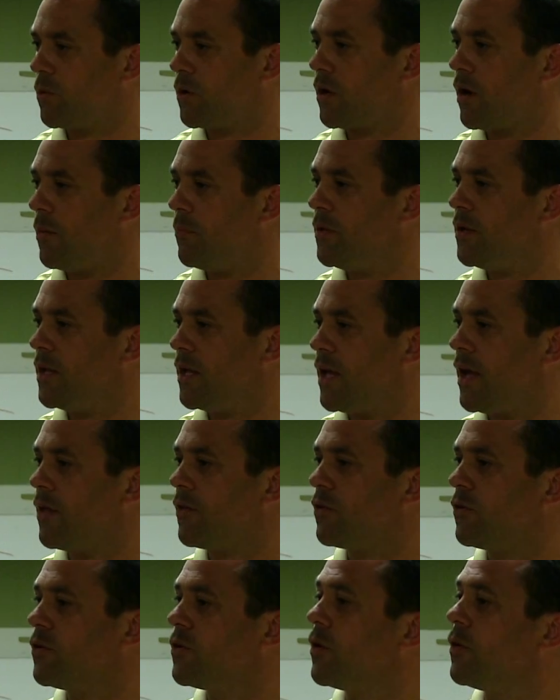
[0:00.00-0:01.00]
coming
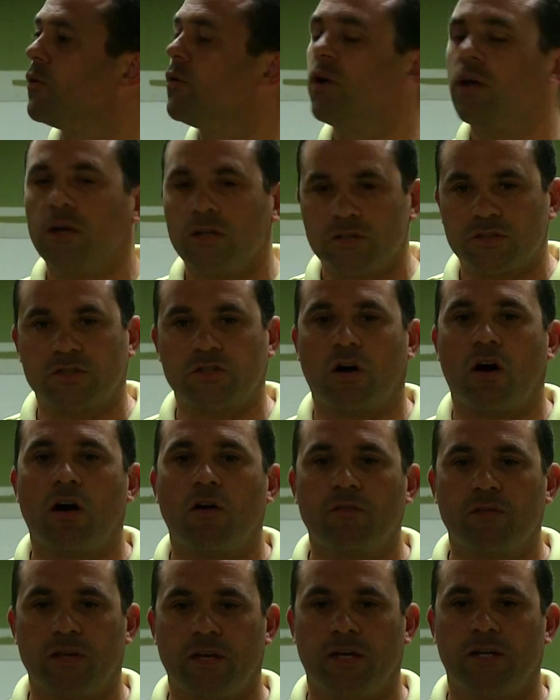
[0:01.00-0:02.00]
together to
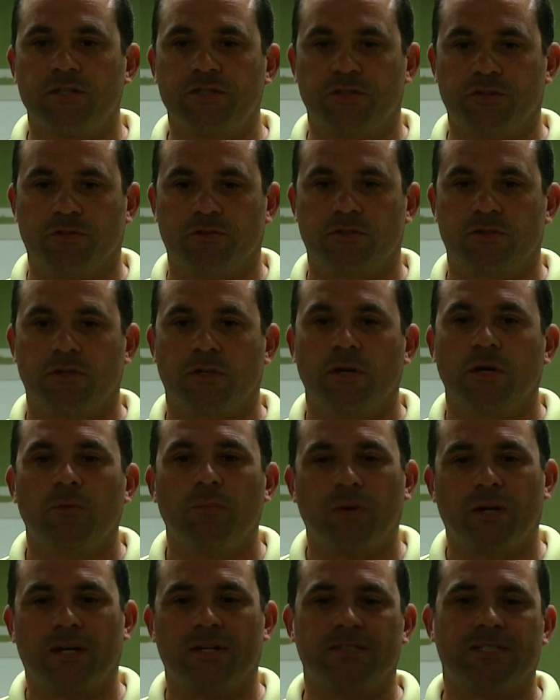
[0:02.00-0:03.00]
solve the issues.
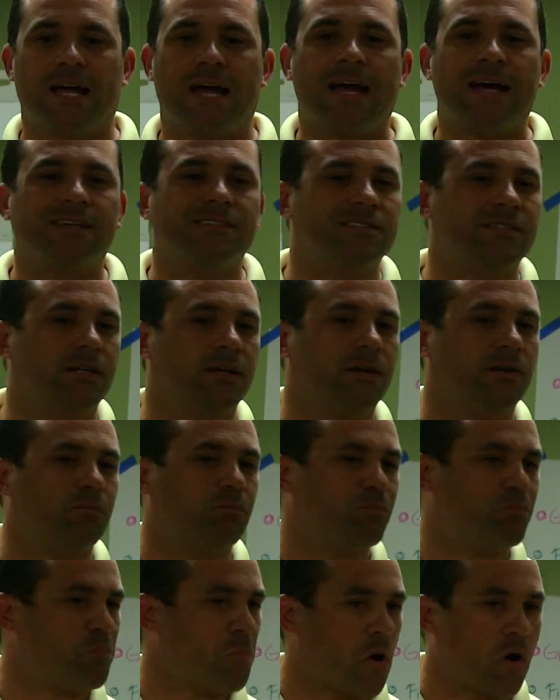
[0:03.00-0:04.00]
Because as a
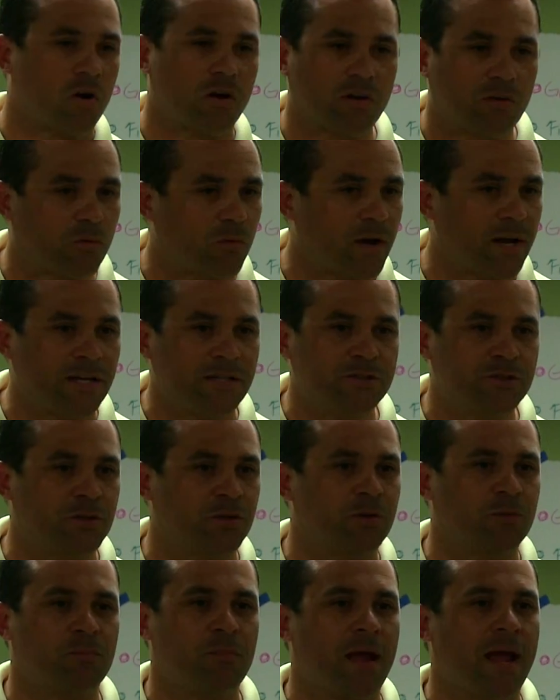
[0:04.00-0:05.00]
park
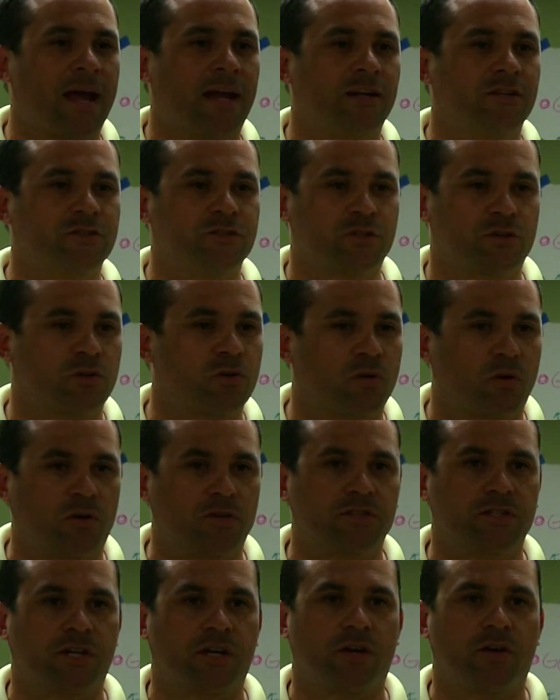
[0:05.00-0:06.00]
ranger, manager,
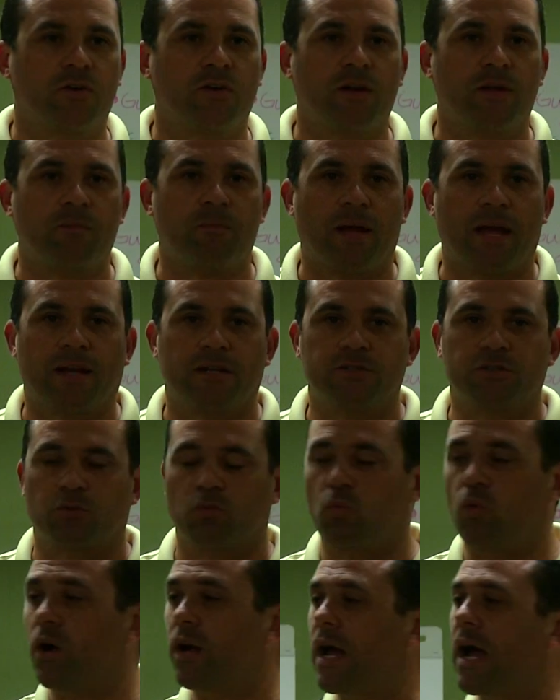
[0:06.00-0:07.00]
or security manager,
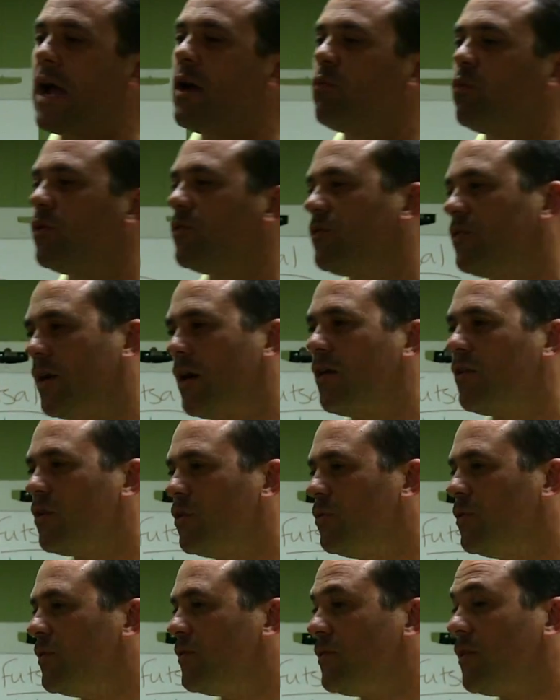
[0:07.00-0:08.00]
what I will tell
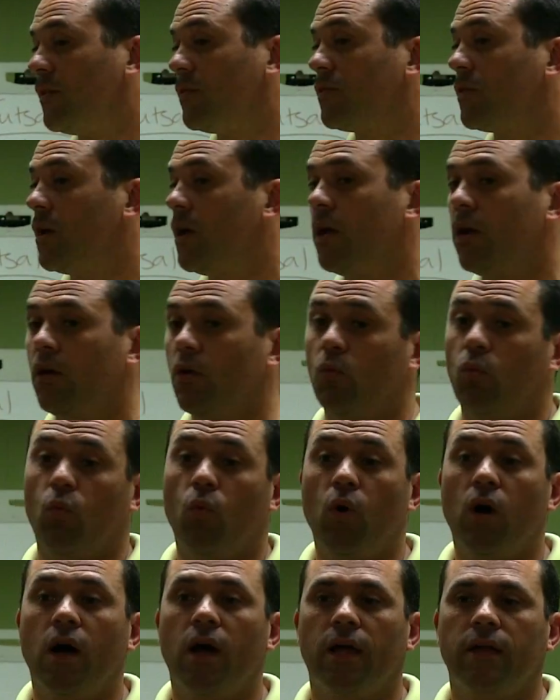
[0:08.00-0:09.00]
you is this.
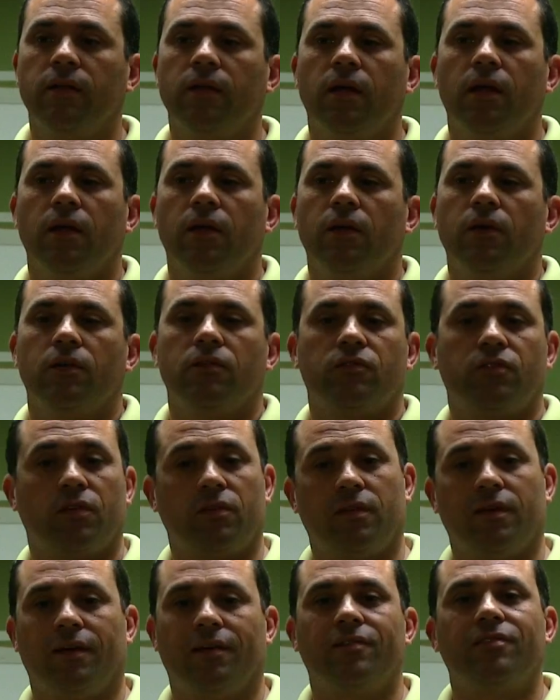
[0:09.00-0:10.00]
One, to
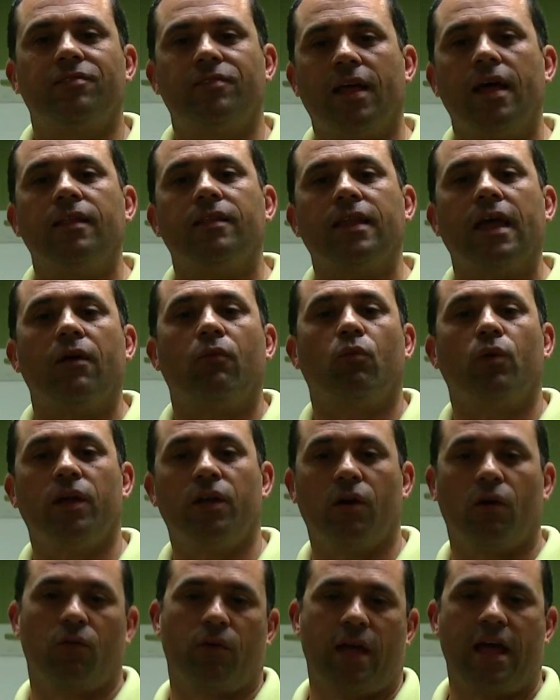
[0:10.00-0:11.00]
the extent that we don't